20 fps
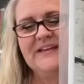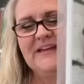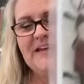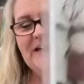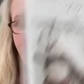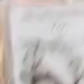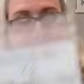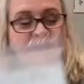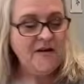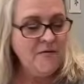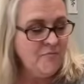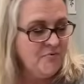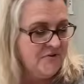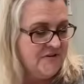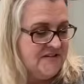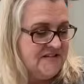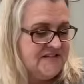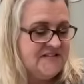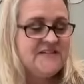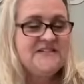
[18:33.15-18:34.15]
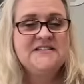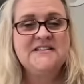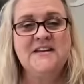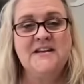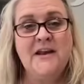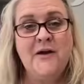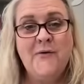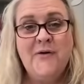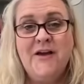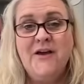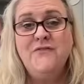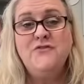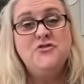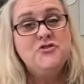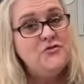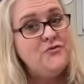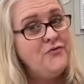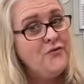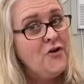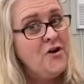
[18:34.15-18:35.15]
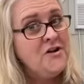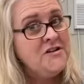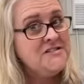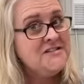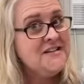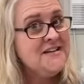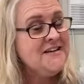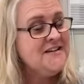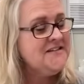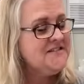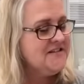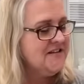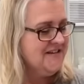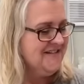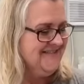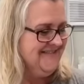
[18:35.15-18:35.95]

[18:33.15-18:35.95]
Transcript: And I'm pleased to say now I have 2 frog's legs.